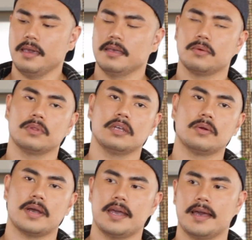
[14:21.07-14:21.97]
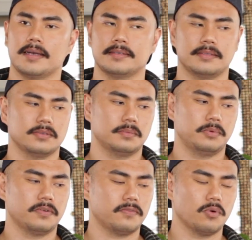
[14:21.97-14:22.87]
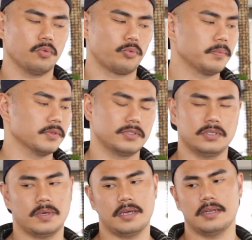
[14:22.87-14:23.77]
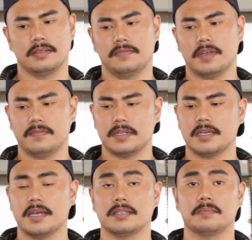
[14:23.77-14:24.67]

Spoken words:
and the Windlingeri has those beautiful ripples to it, and it's velvety,